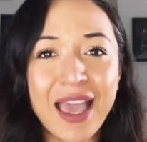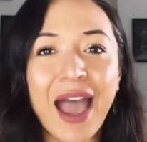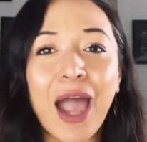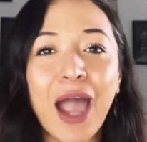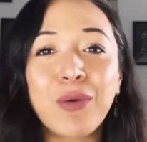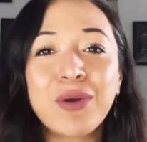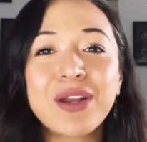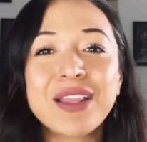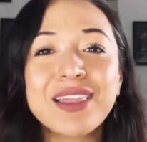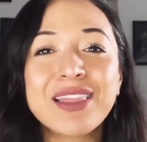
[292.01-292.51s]
I
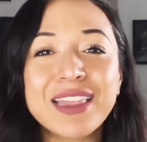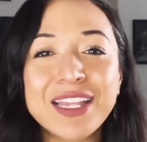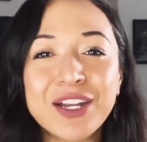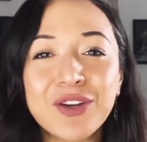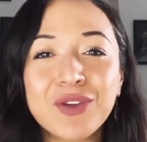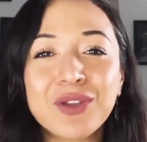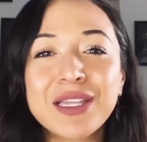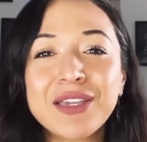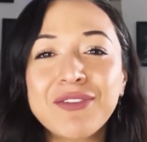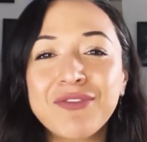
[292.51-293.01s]
would
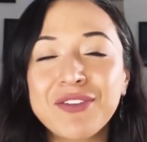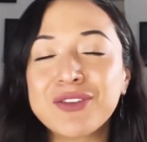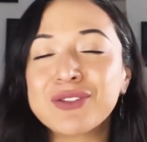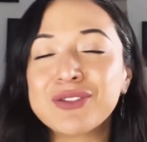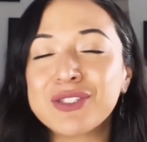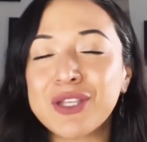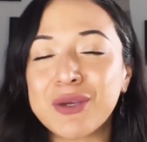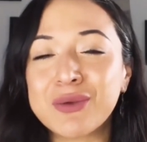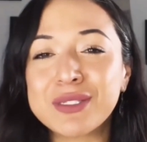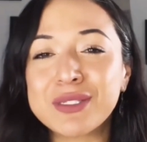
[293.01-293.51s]
literally feel
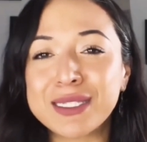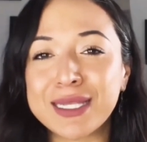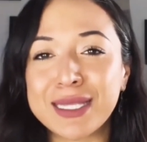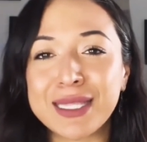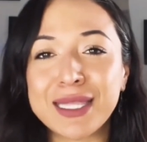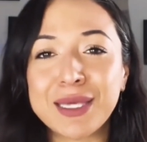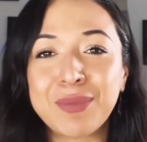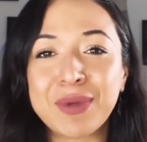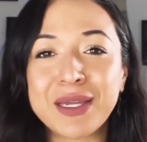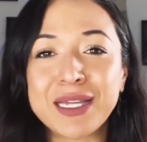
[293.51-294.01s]
so
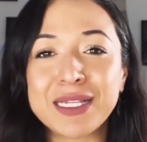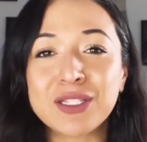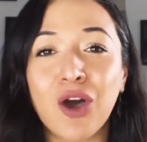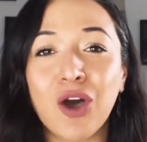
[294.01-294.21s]
silly because